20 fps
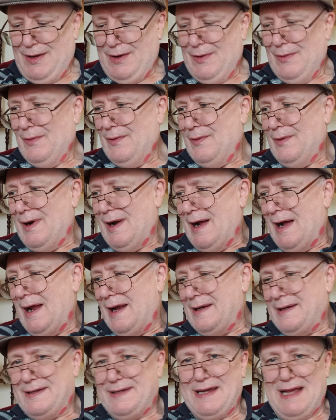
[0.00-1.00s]

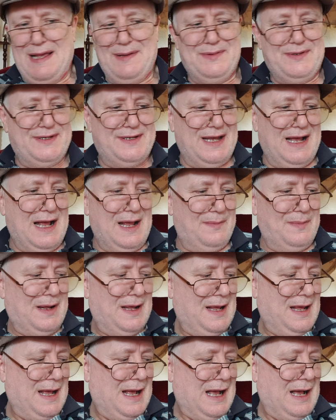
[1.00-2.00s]
Right, time's time.
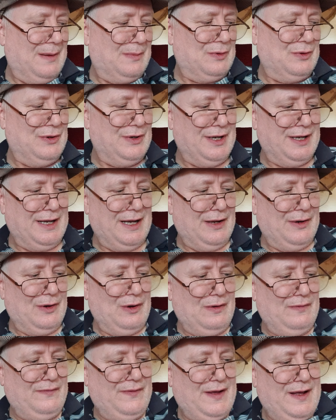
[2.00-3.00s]
I'm going to get
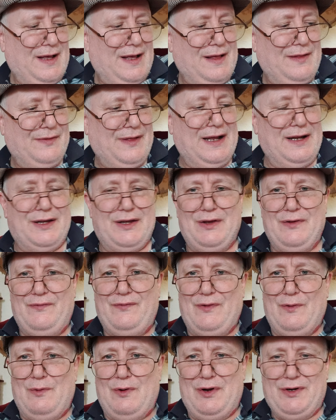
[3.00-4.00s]
off. Thank you
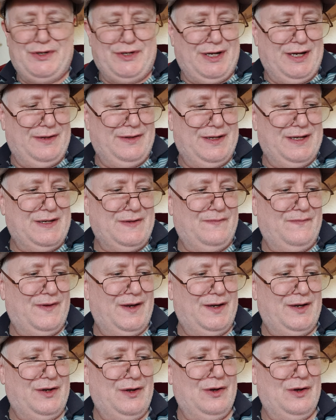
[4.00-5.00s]
for watching this
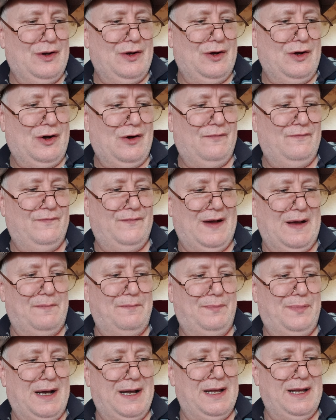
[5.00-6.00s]
video on
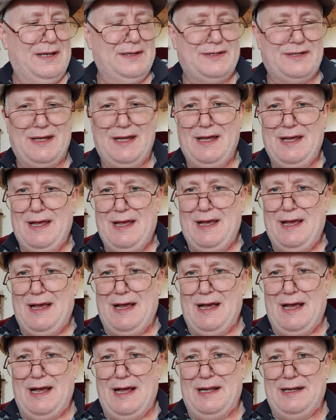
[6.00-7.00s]
vampires
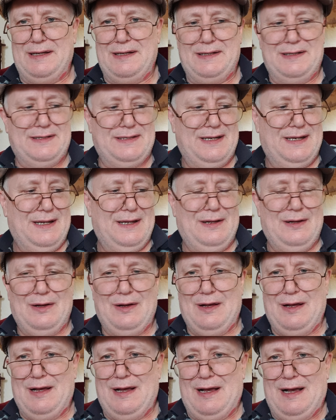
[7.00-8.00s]
and
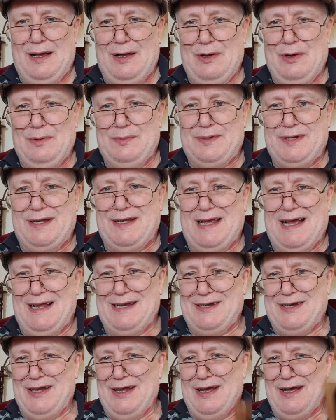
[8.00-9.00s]
I hope to
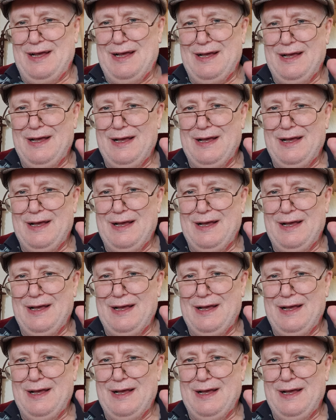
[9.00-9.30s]
catch you